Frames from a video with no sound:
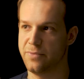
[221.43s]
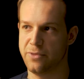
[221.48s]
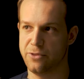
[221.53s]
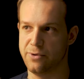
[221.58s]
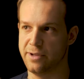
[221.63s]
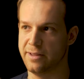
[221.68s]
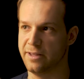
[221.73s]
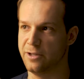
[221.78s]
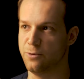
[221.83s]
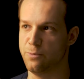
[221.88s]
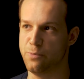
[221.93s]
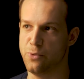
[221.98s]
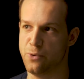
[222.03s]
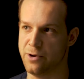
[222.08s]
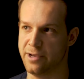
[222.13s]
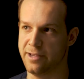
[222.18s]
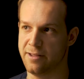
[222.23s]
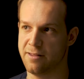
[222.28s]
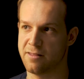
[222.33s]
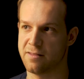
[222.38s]
three little
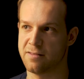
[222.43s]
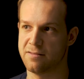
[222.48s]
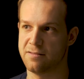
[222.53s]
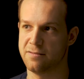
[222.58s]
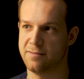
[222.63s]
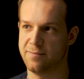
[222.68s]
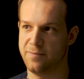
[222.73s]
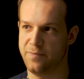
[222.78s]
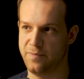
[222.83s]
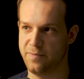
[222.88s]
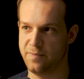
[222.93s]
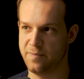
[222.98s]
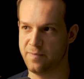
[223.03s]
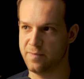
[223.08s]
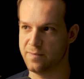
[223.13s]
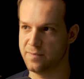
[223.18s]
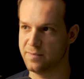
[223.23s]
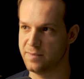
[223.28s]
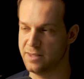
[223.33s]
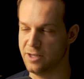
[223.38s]
boys.
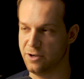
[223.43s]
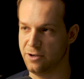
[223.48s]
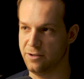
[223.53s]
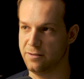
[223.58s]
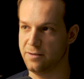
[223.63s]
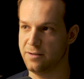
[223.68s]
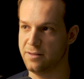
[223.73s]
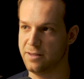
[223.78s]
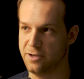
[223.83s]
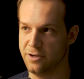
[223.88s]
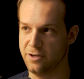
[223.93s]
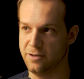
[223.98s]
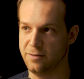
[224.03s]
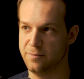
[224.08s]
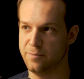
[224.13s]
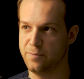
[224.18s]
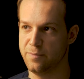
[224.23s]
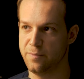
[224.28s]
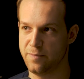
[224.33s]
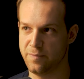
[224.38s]
They're
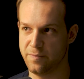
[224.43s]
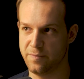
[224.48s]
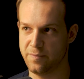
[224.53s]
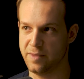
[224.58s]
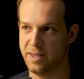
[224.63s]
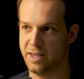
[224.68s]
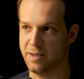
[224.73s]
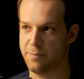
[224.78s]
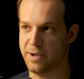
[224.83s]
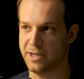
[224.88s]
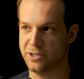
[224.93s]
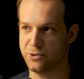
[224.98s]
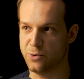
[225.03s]
like my